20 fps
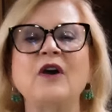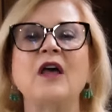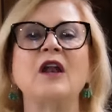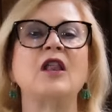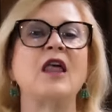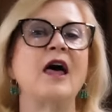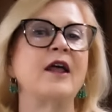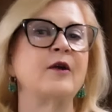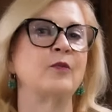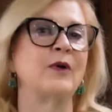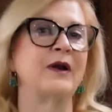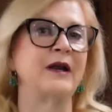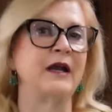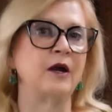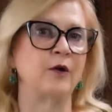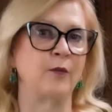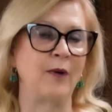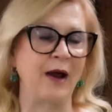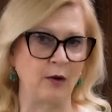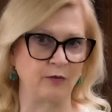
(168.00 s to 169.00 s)
got a lot of
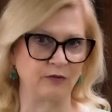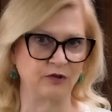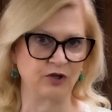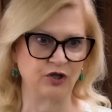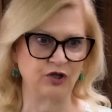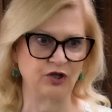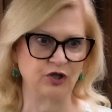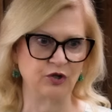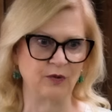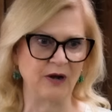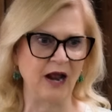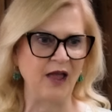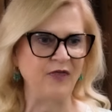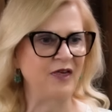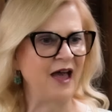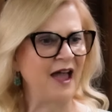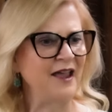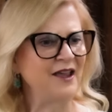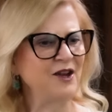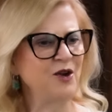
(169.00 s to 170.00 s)
running around to do, and I
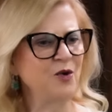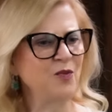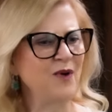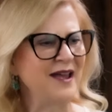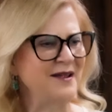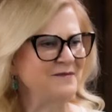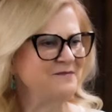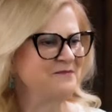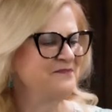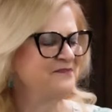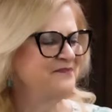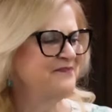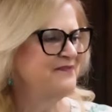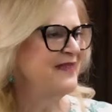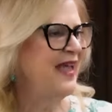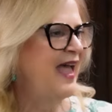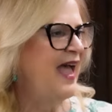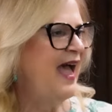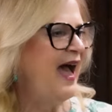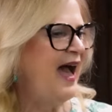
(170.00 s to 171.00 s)
thought, you know what?
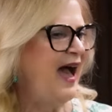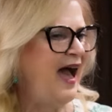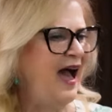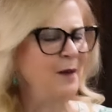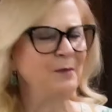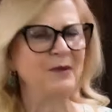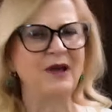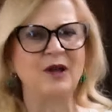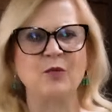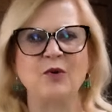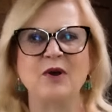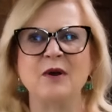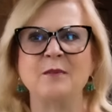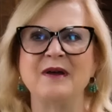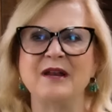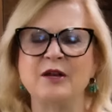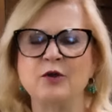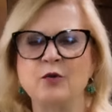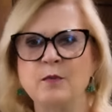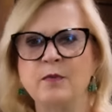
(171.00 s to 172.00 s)
I'm gonna wear
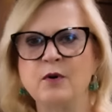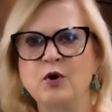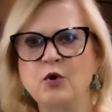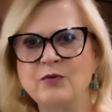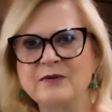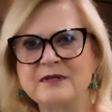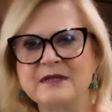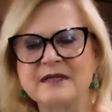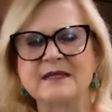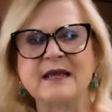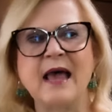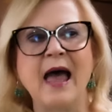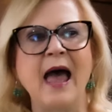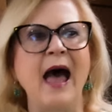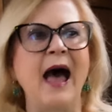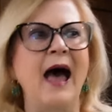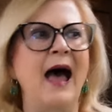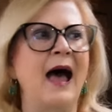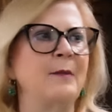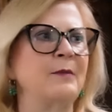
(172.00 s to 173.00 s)
my new boots.
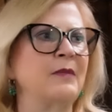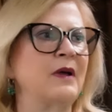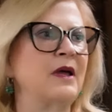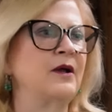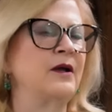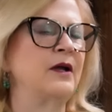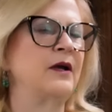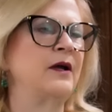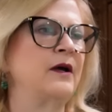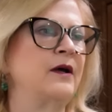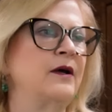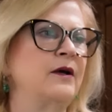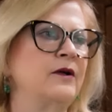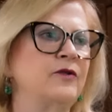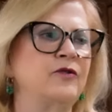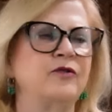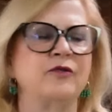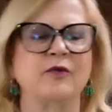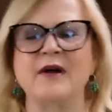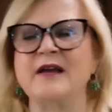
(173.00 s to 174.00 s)
I'm
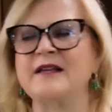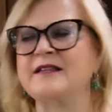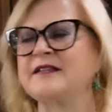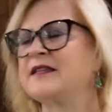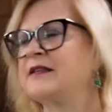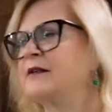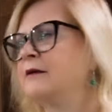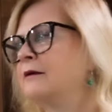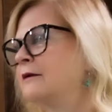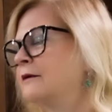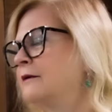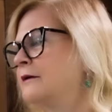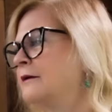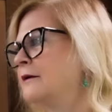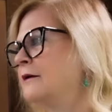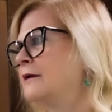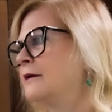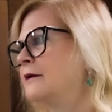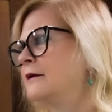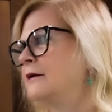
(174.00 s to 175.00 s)
gonna dress
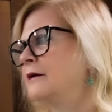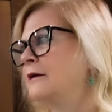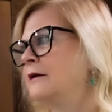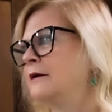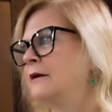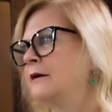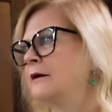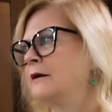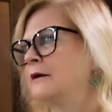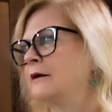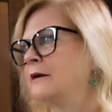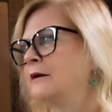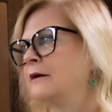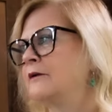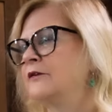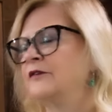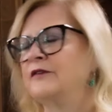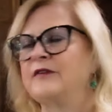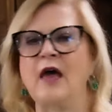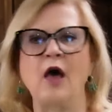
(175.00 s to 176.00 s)

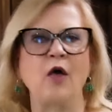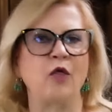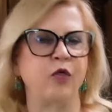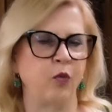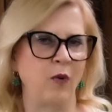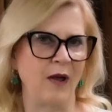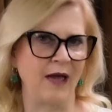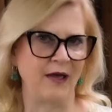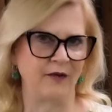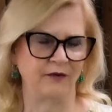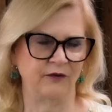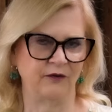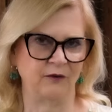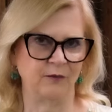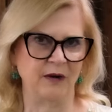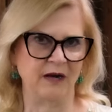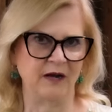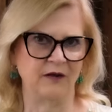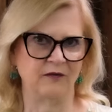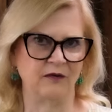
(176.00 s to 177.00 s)
Southwest
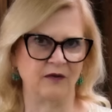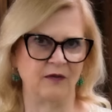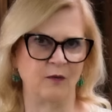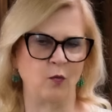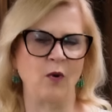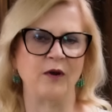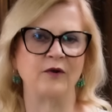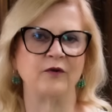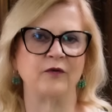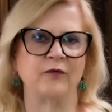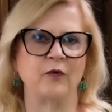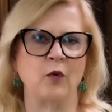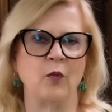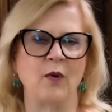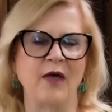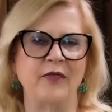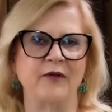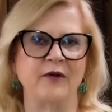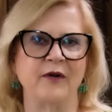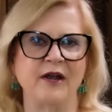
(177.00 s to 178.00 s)
because of the wonderful
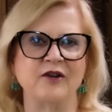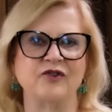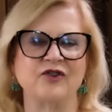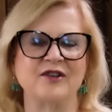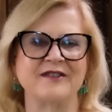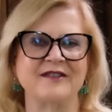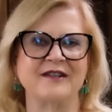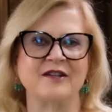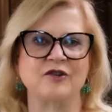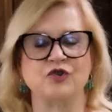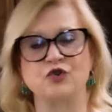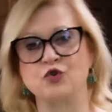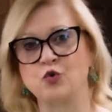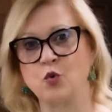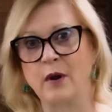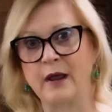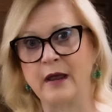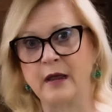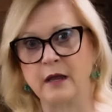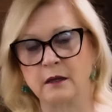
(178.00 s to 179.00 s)
weather and just
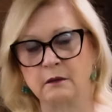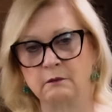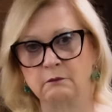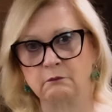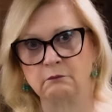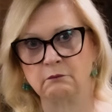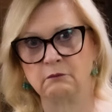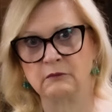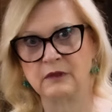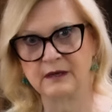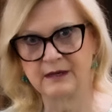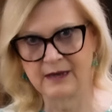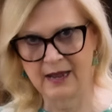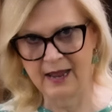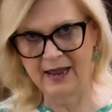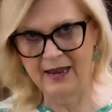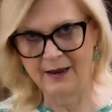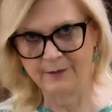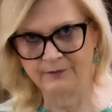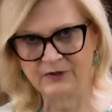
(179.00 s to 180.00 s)
enjoy the
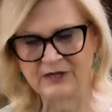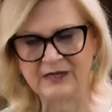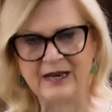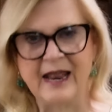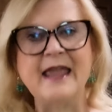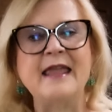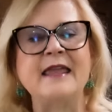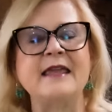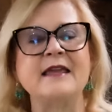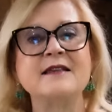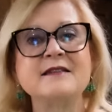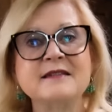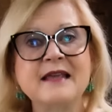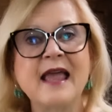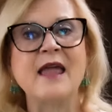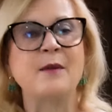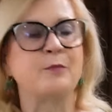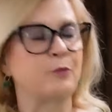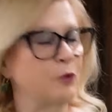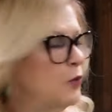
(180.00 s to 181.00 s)
day. Today is
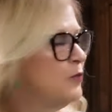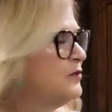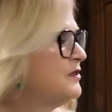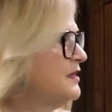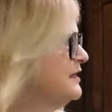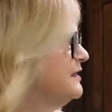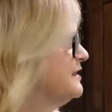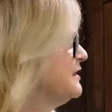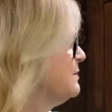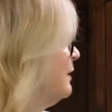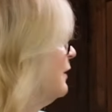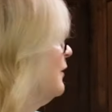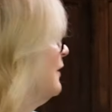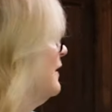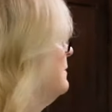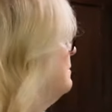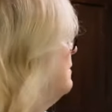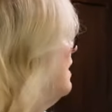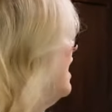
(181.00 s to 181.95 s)
a protein-sparing